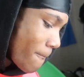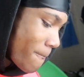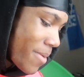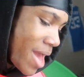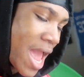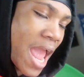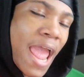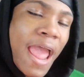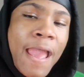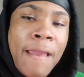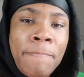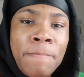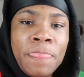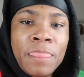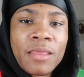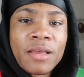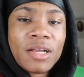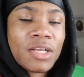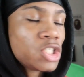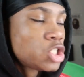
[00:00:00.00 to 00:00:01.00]
man.
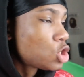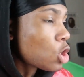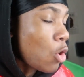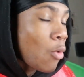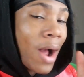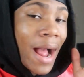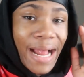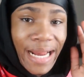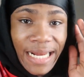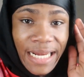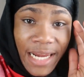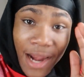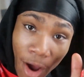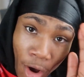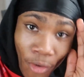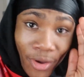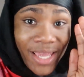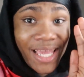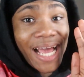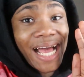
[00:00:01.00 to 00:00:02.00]
So I
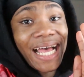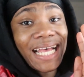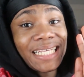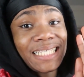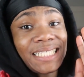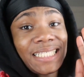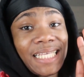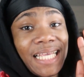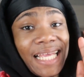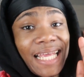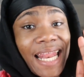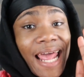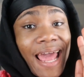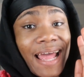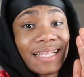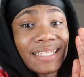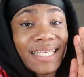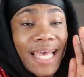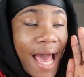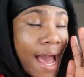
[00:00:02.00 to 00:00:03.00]
know y'all see
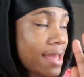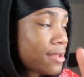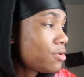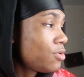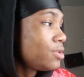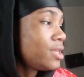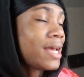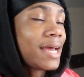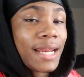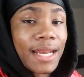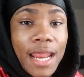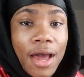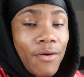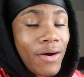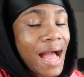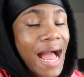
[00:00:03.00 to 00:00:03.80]
that title, you know.